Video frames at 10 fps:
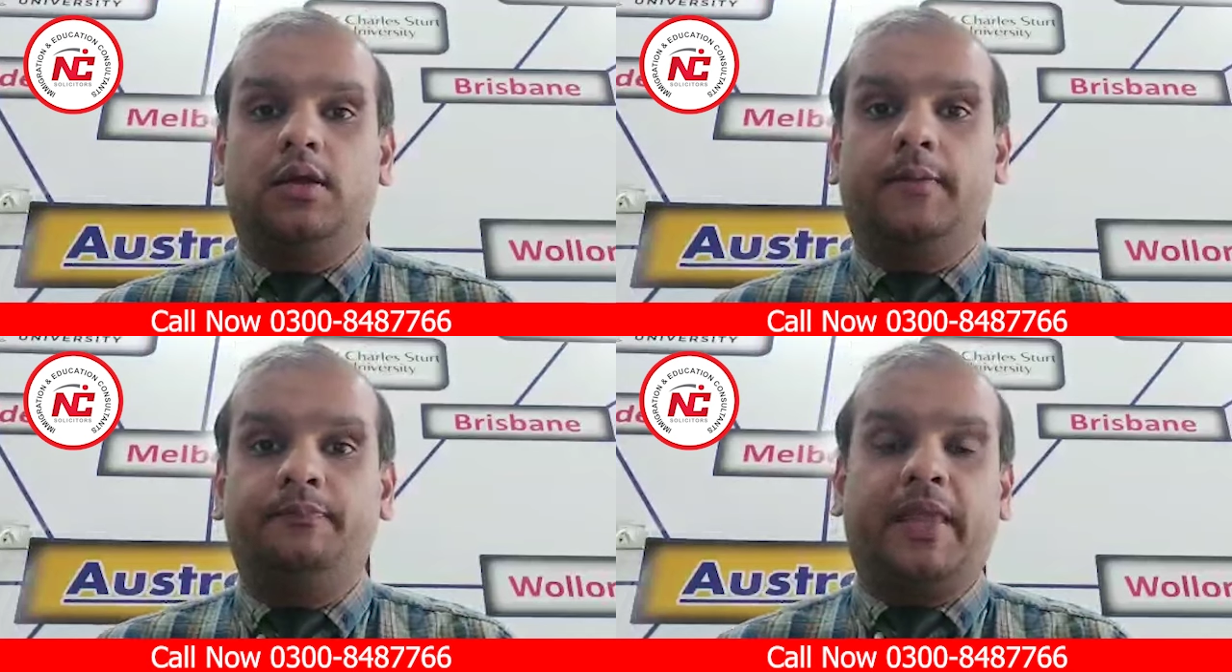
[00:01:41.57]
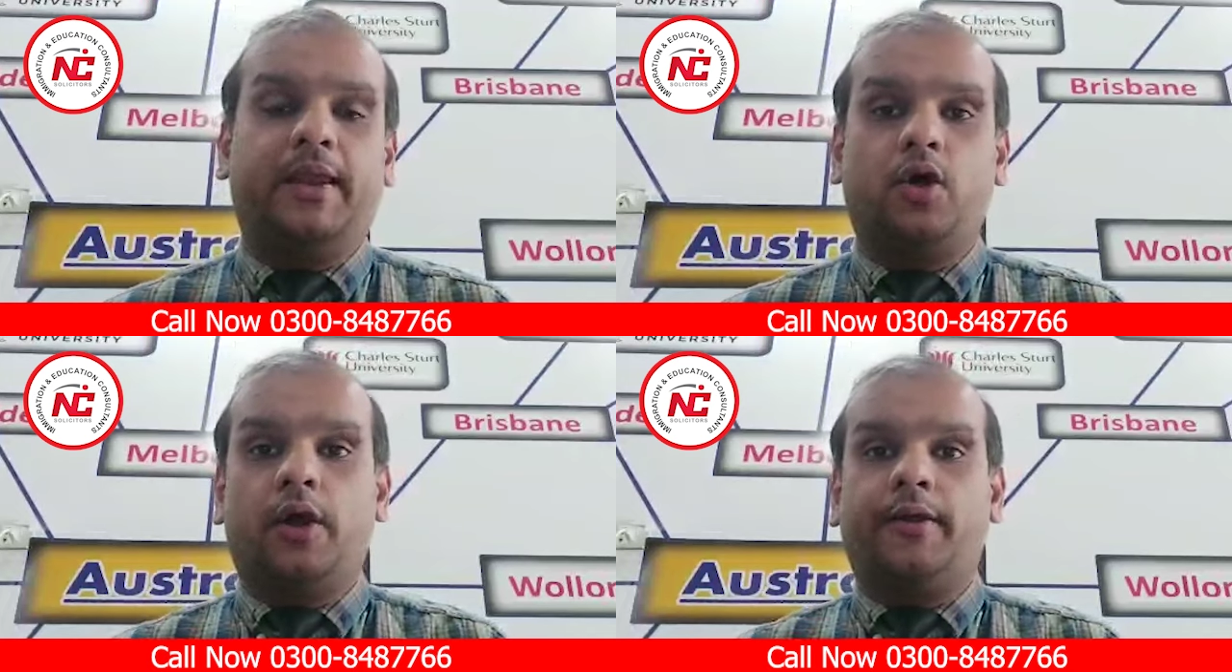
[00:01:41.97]
And
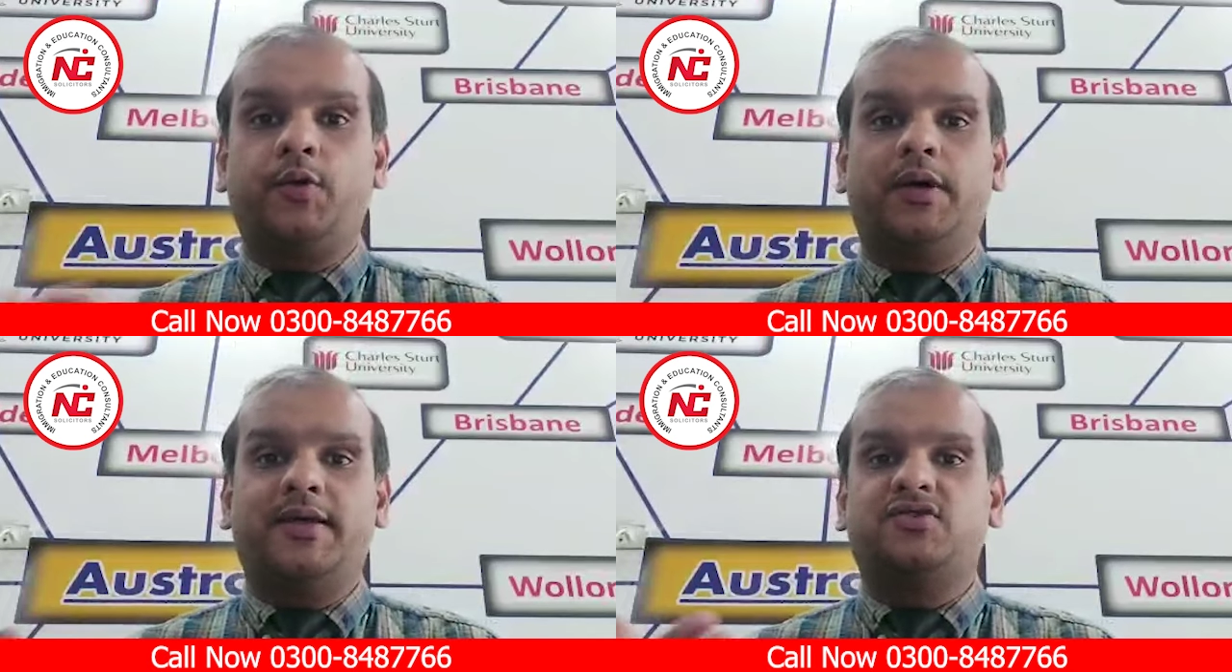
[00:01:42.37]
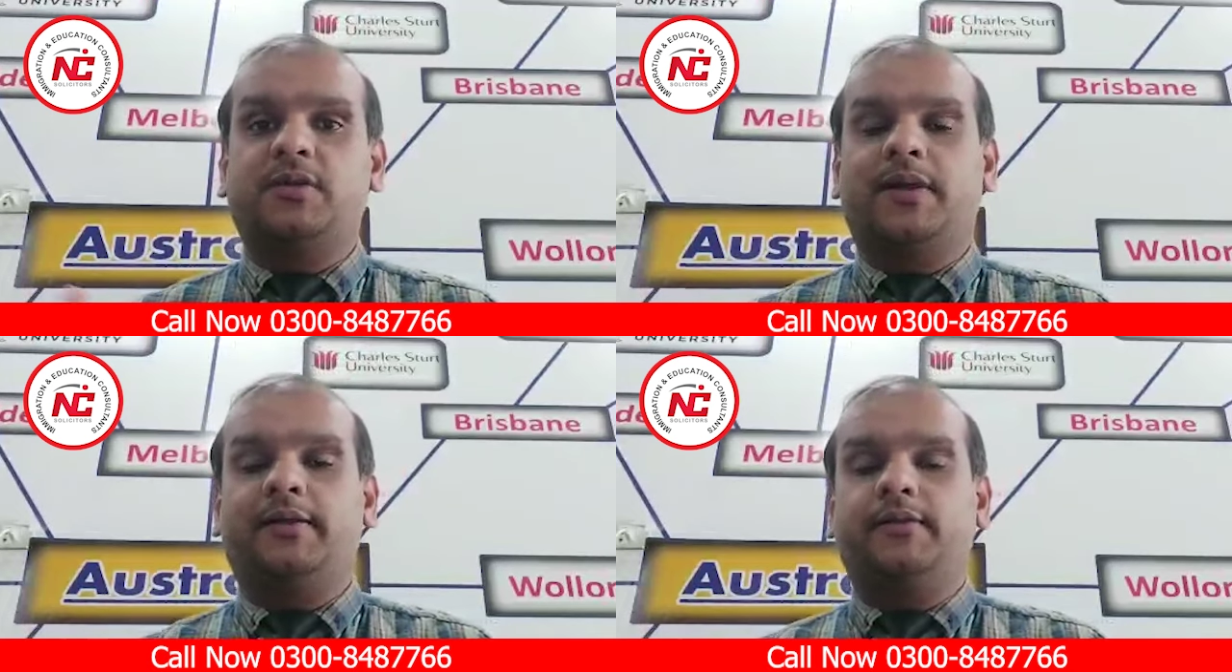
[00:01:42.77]
according to her
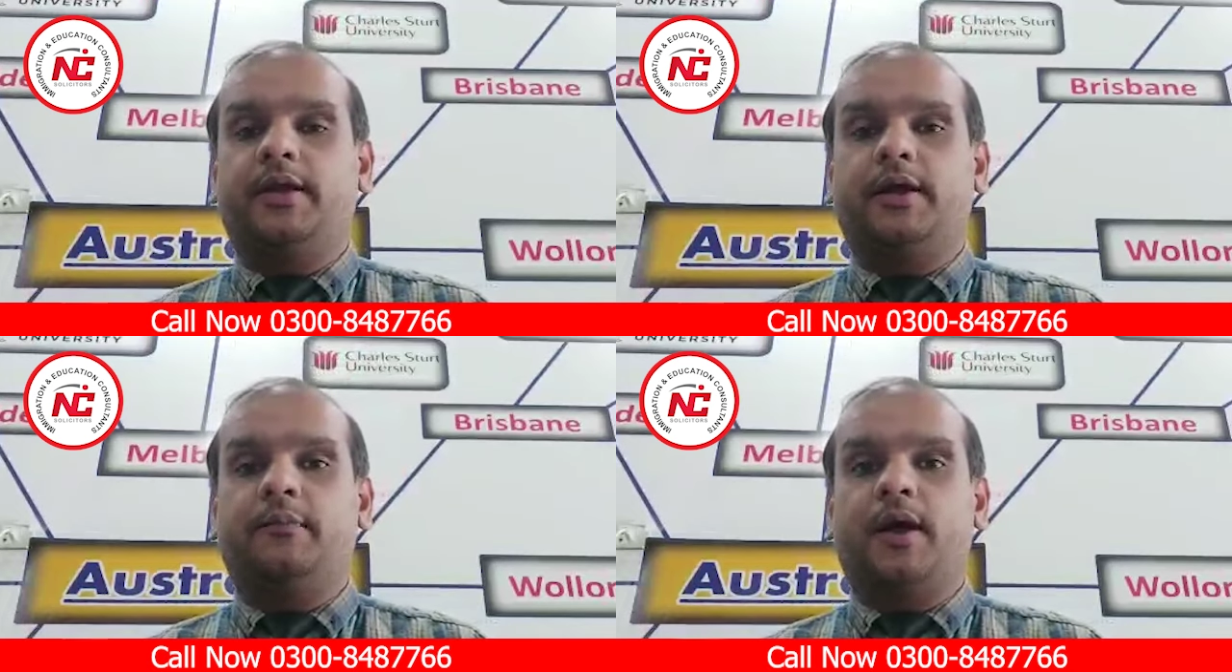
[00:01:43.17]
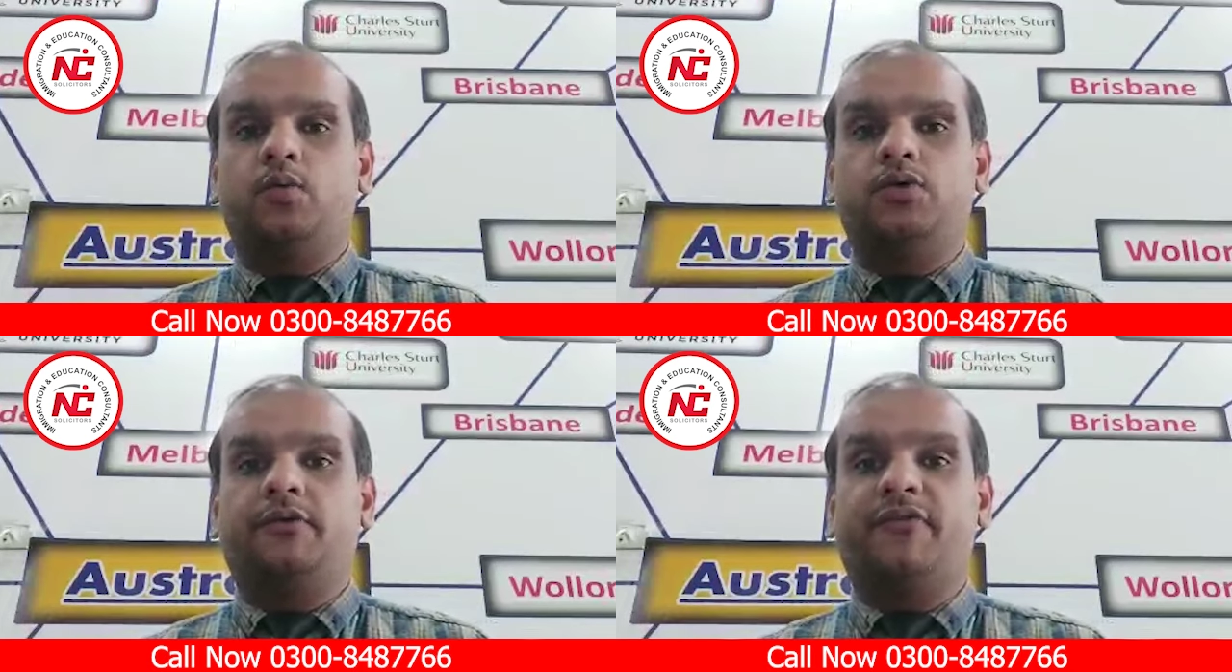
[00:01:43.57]
estimate,
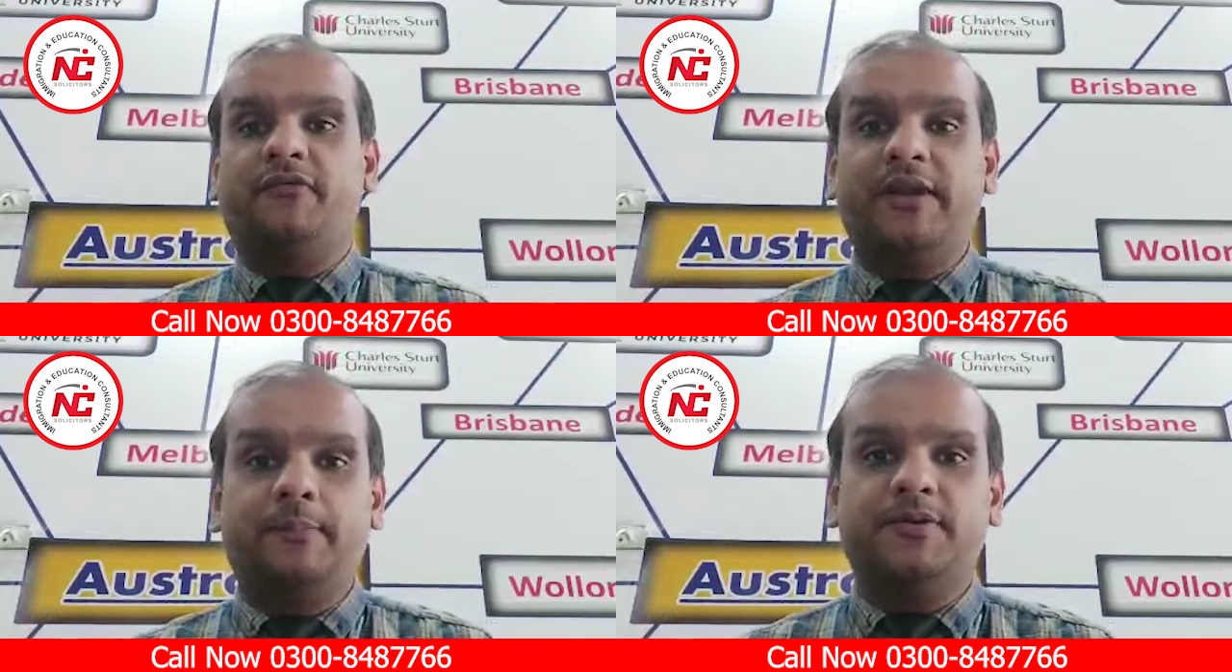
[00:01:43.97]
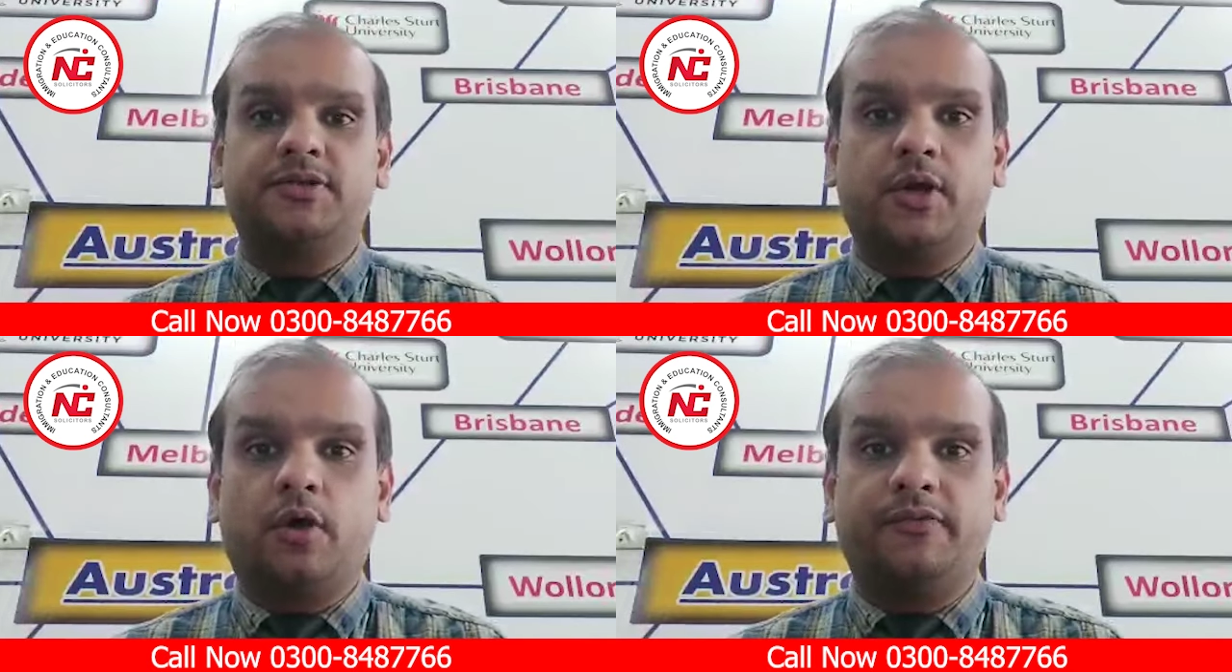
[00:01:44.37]
about
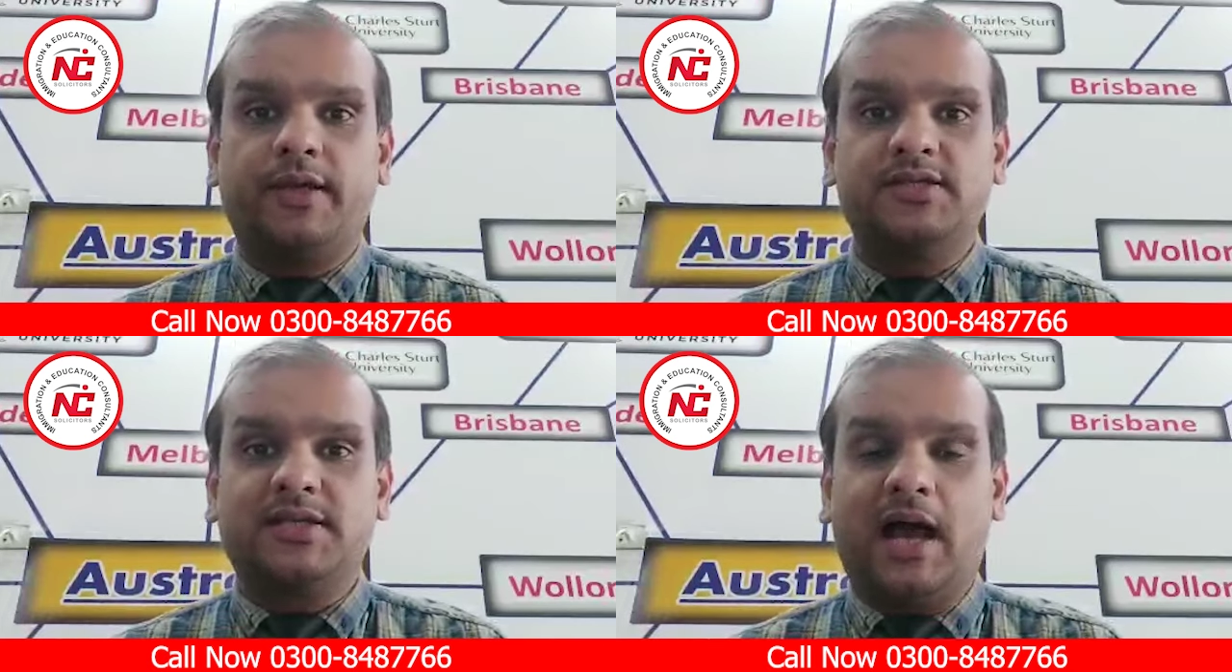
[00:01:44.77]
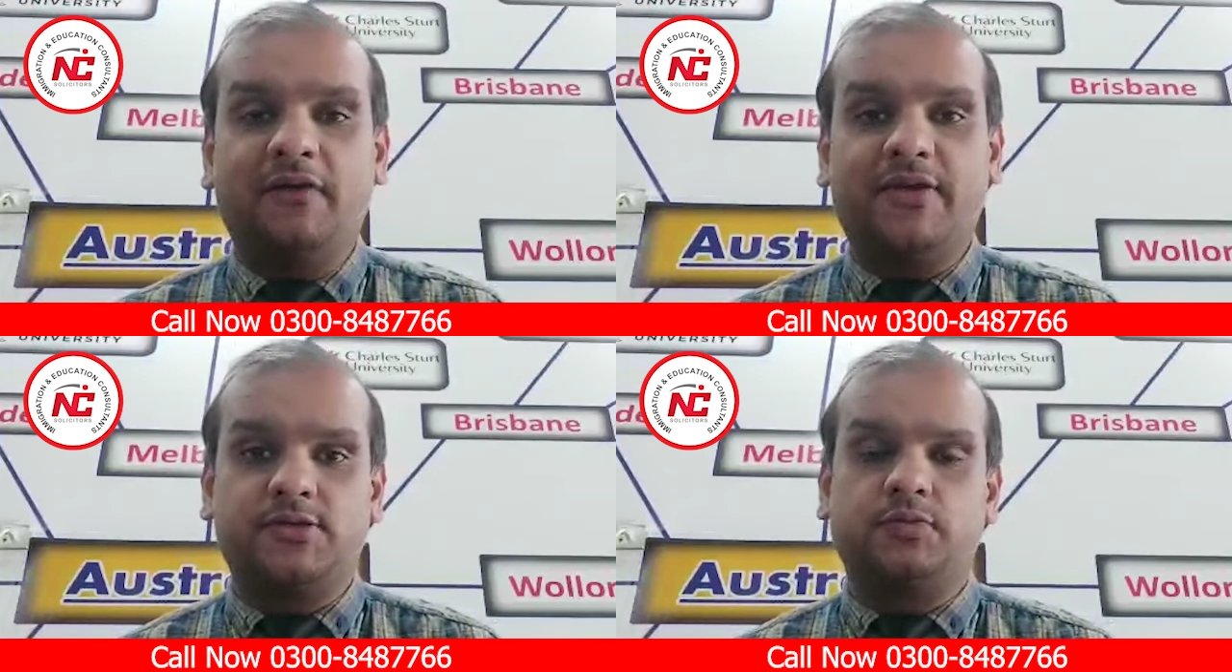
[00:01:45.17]
50% of the
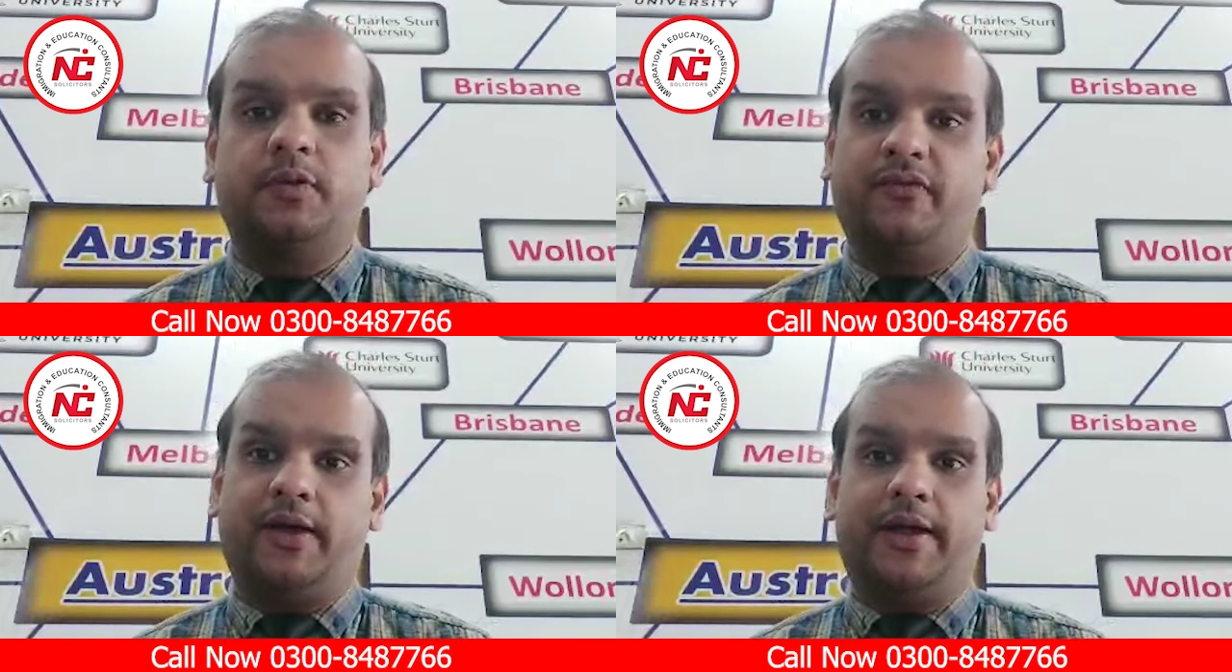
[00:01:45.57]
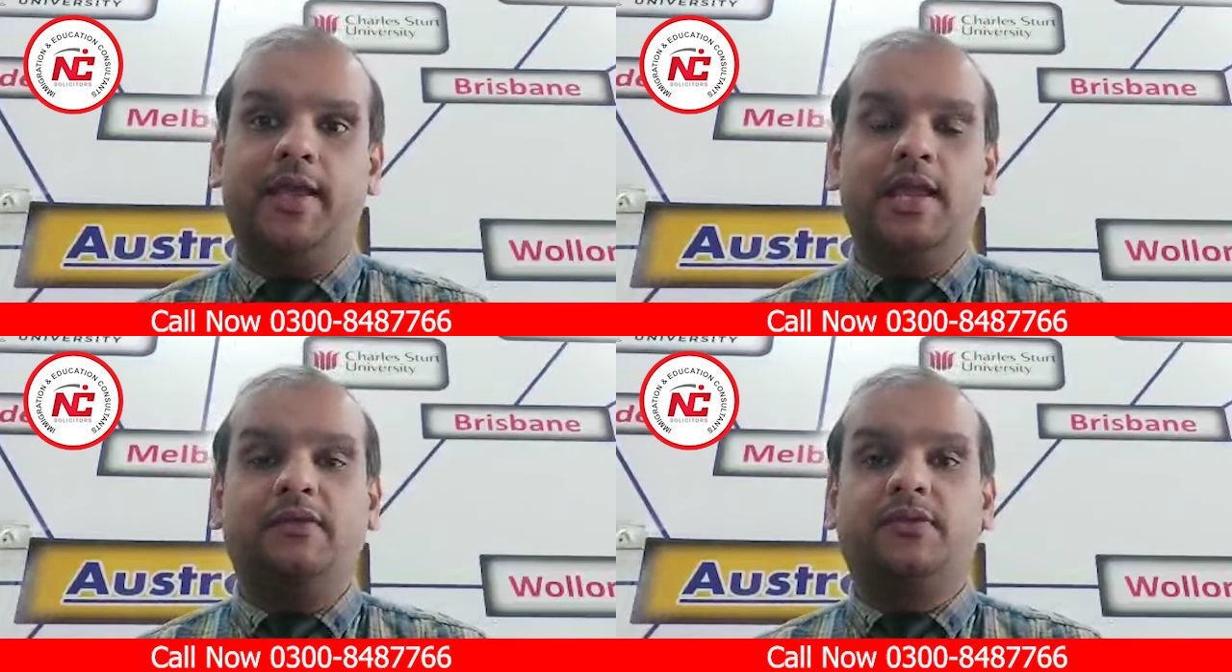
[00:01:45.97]
staff has to be fired